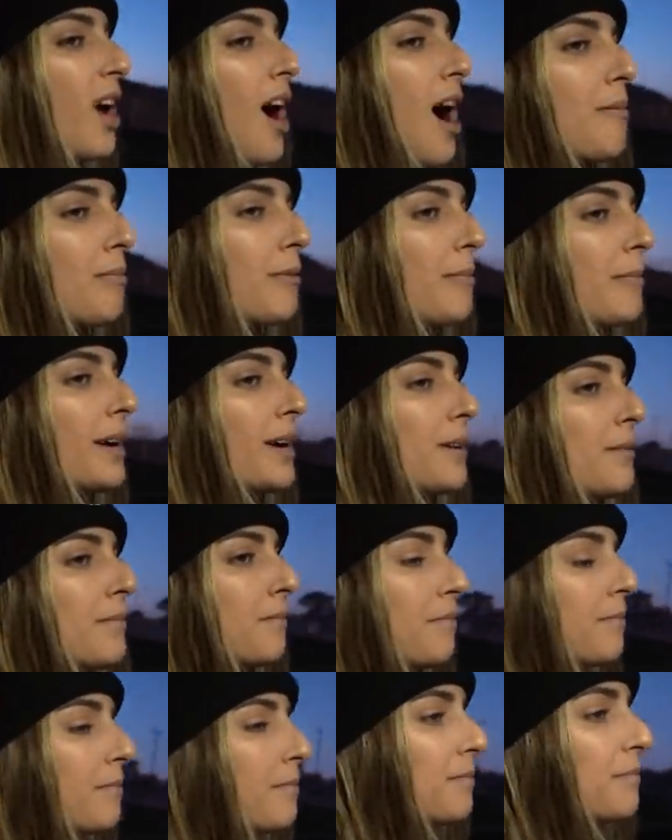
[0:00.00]
compliment,
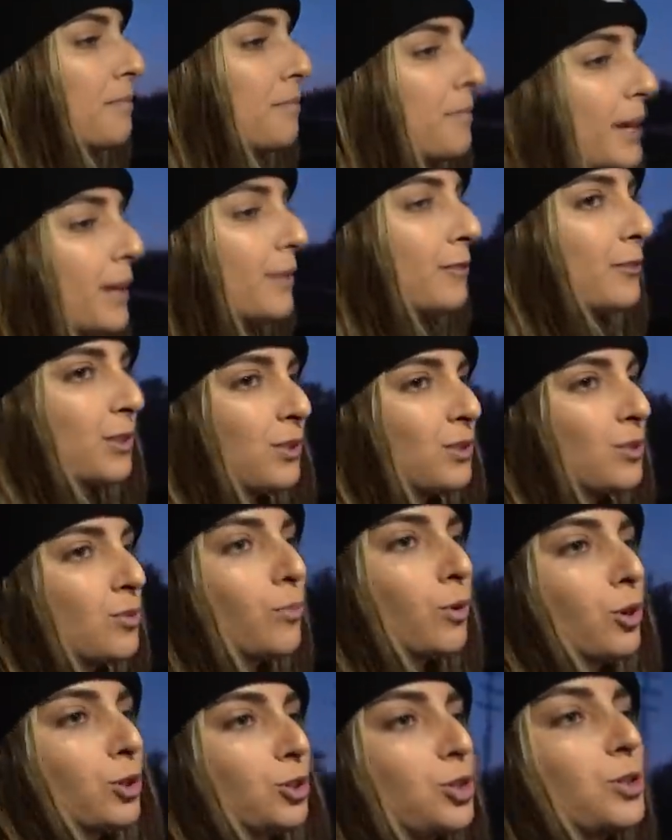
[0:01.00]
but it feels
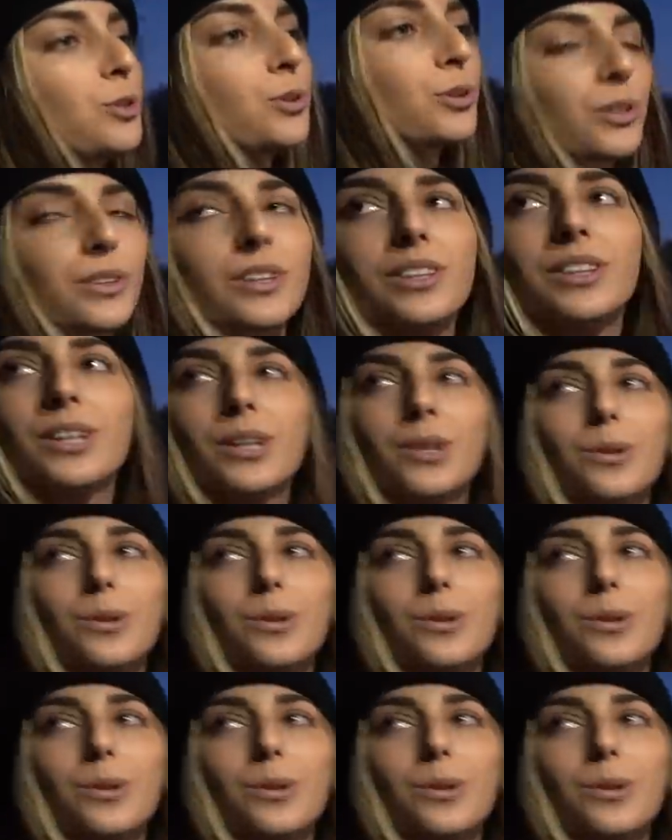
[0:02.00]
more tuner than the